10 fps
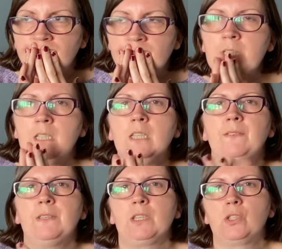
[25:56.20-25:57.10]
I
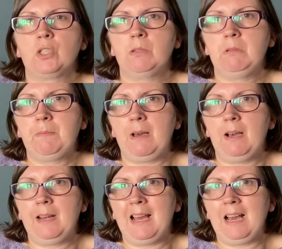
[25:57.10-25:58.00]
think it took me about
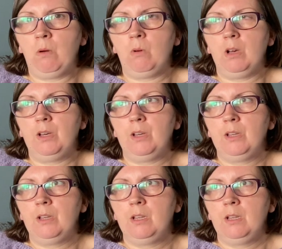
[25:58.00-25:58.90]
an hour
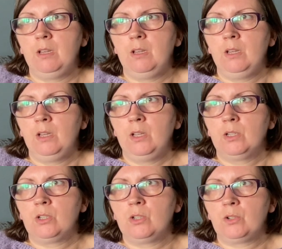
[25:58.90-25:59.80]

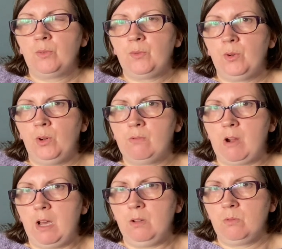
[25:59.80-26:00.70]
to do 4
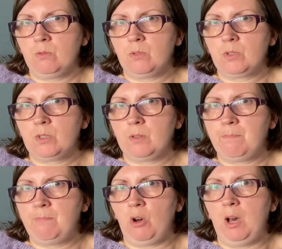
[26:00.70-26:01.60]
rows,
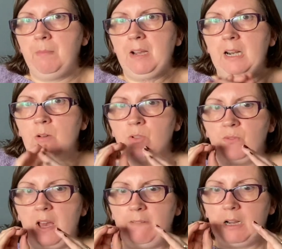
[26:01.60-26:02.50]
but I mean, I was
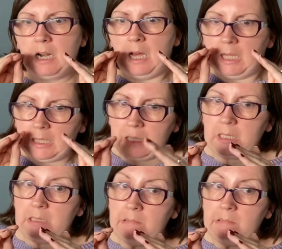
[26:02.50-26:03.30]
very like,